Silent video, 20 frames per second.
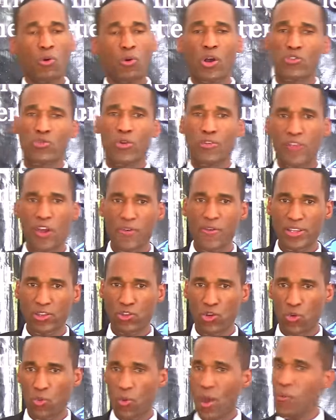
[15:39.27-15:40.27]
was
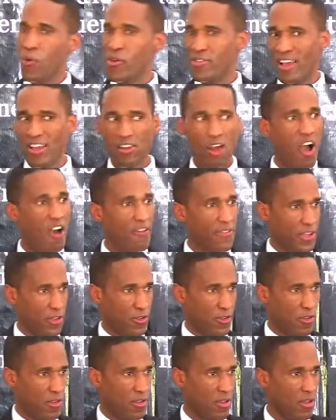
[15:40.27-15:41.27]
referring to? Where was that
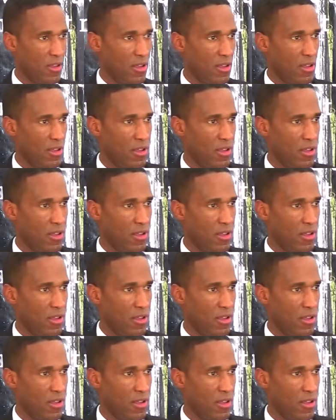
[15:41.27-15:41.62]
harvest?